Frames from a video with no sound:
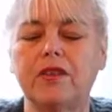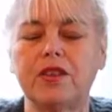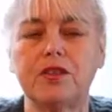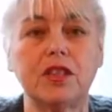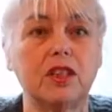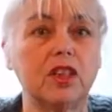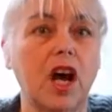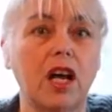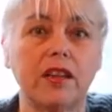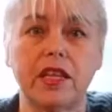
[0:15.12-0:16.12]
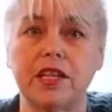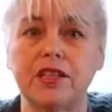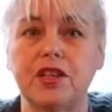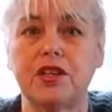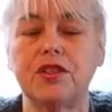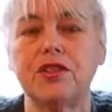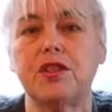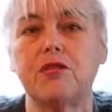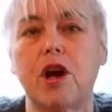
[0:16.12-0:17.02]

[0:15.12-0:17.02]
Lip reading: There's a lot of things that you can do.